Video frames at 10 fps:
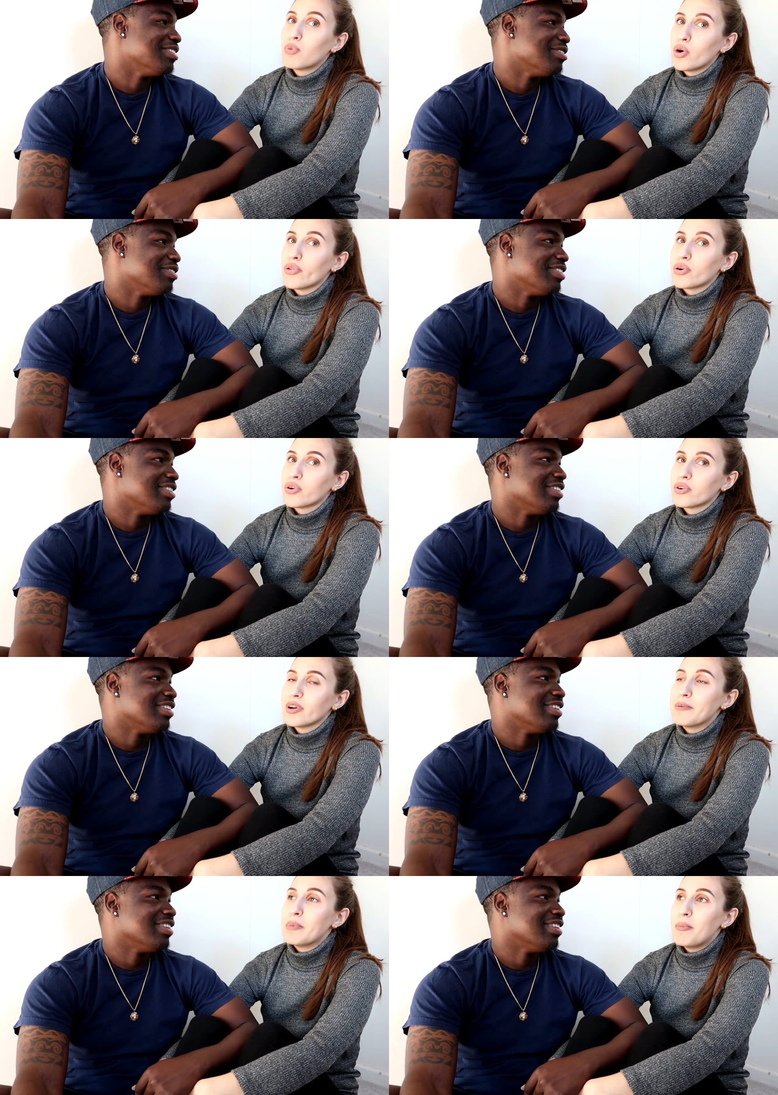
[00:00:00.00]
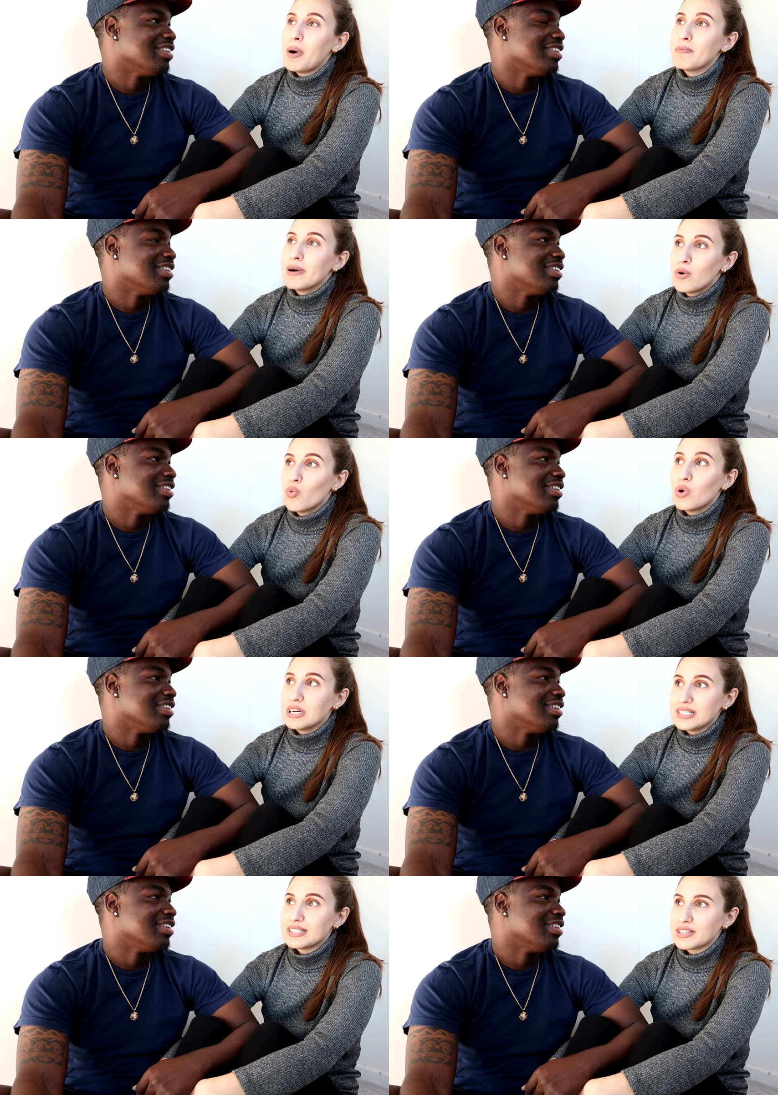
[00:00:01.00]
Speaker 1: brother and my mom have
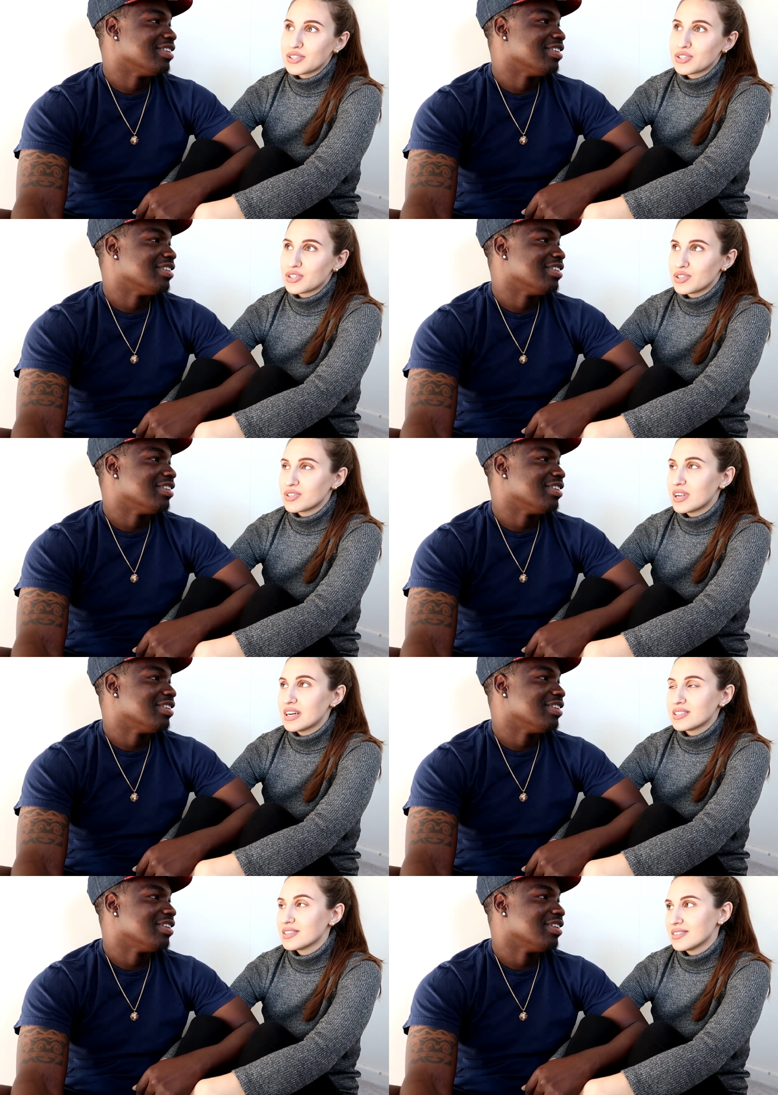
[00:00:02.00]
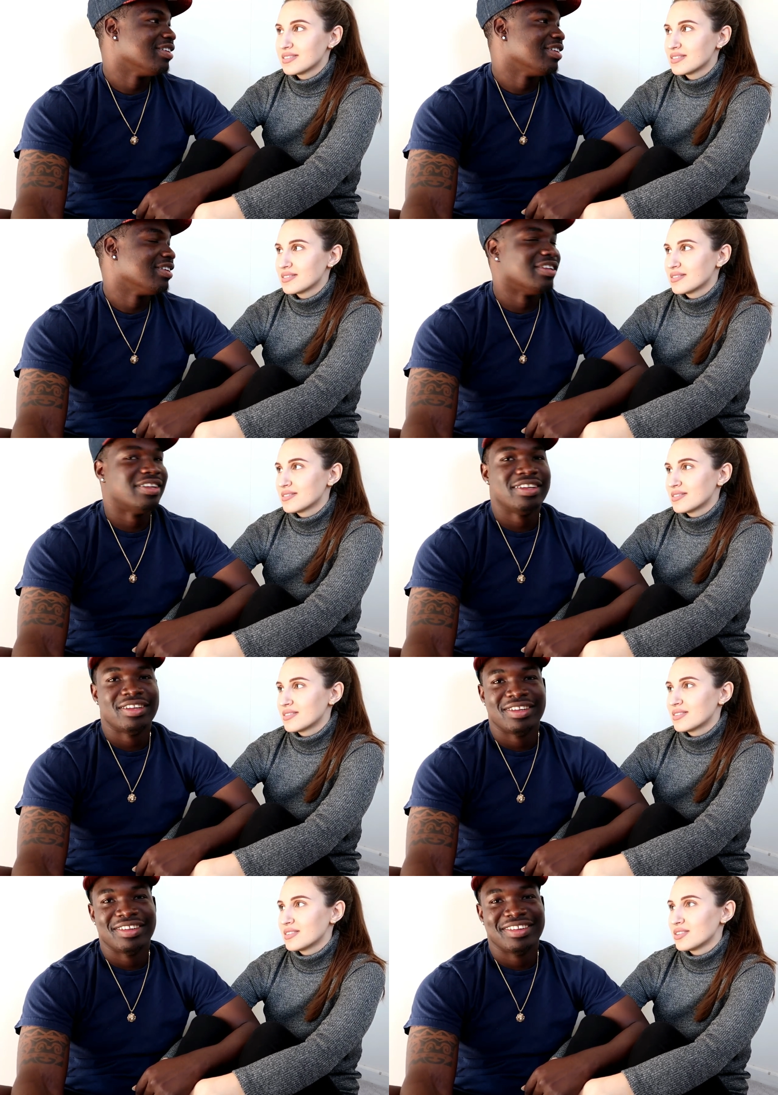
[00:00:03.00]
one sister. That's it.
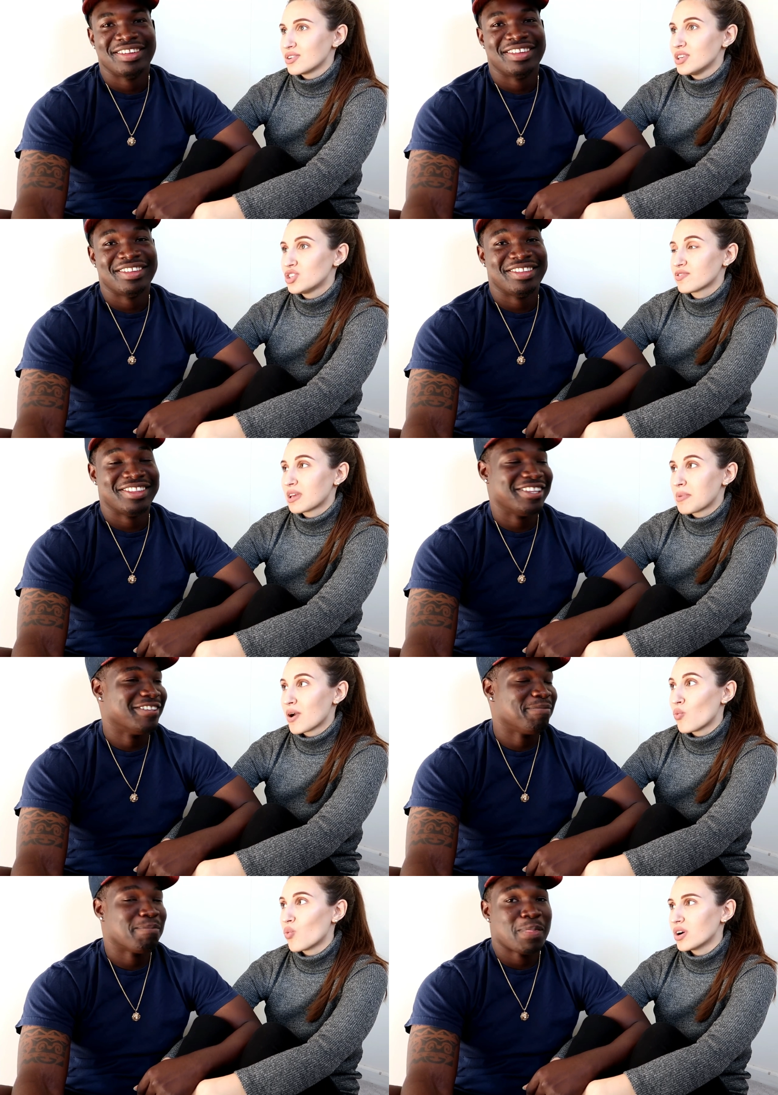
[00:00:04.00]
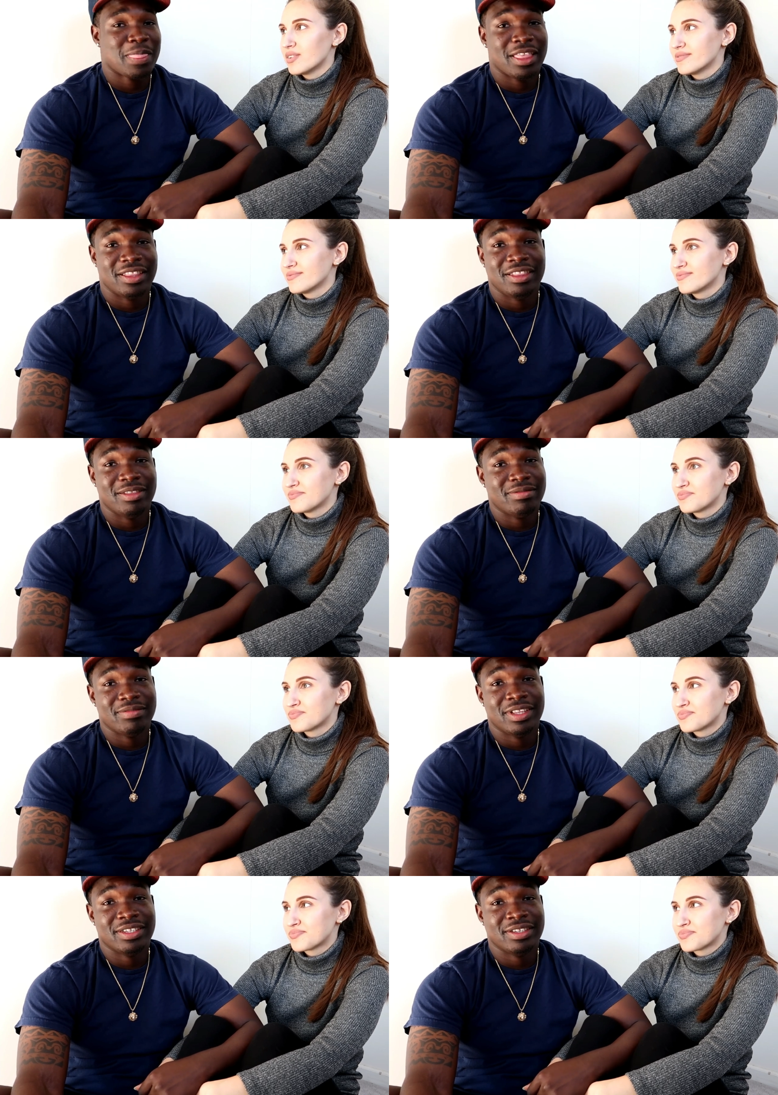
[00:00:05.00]
So each of them have one.
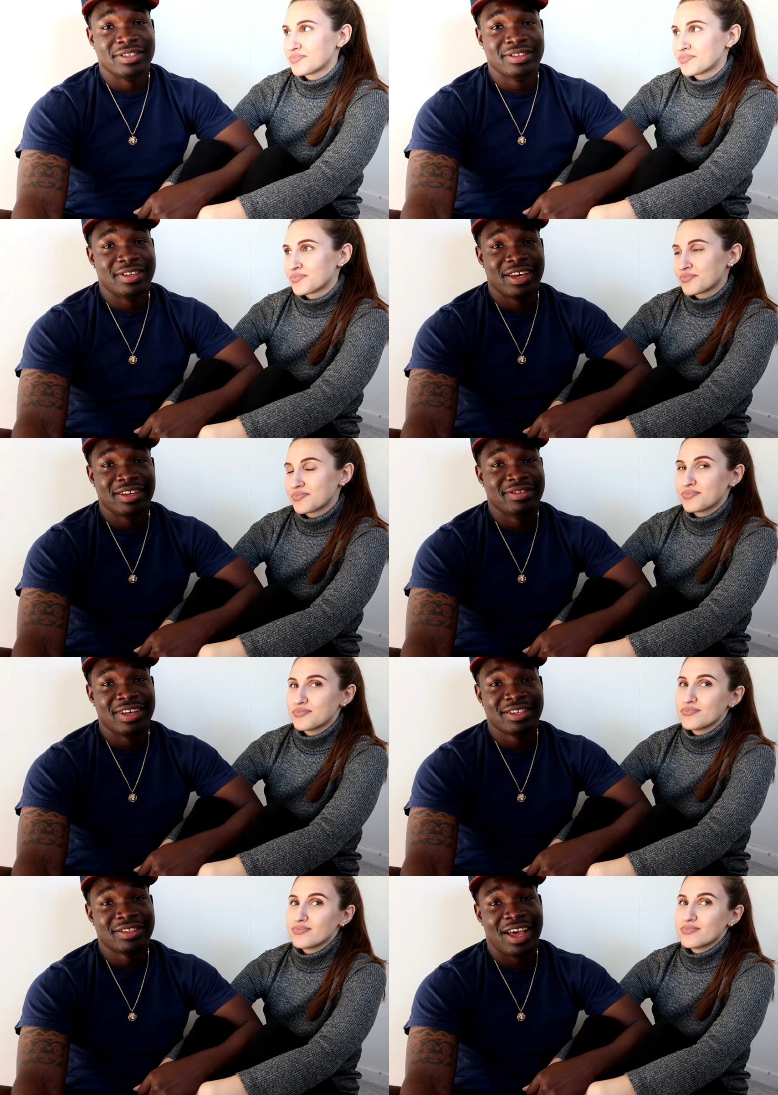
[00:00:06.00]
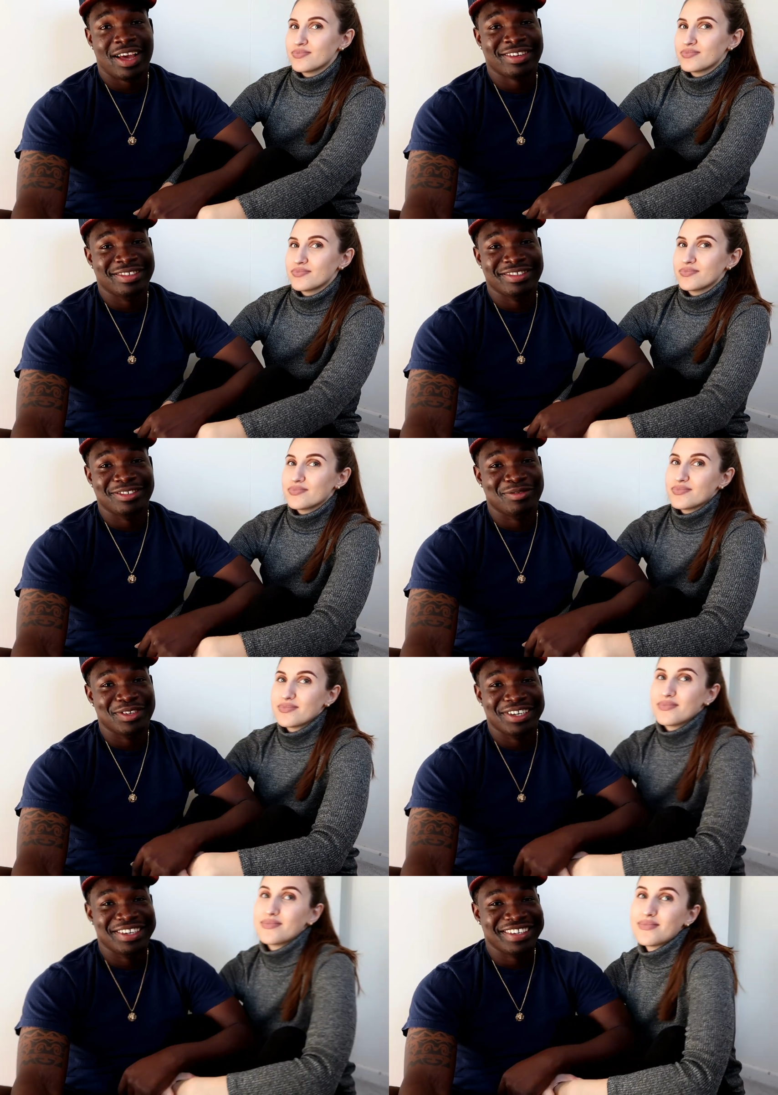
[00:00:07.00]
Speaker 2: Listen, they they slacking over
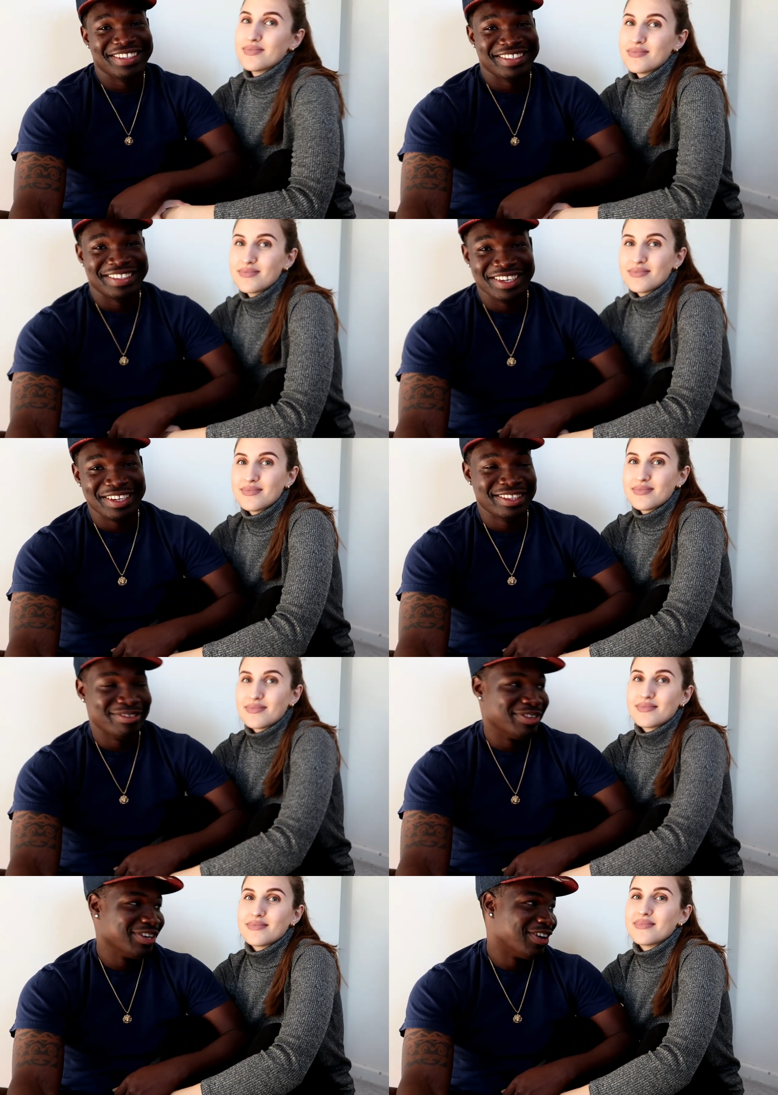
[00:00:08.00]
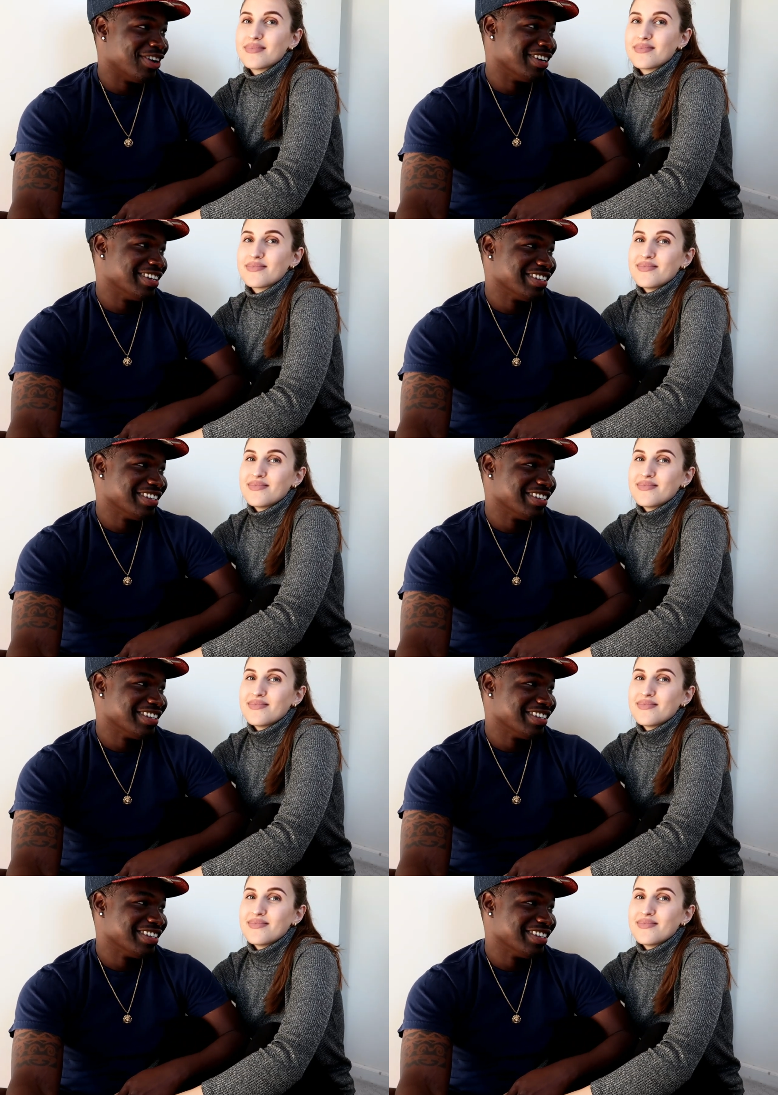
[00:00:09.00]
there. They need to work hard.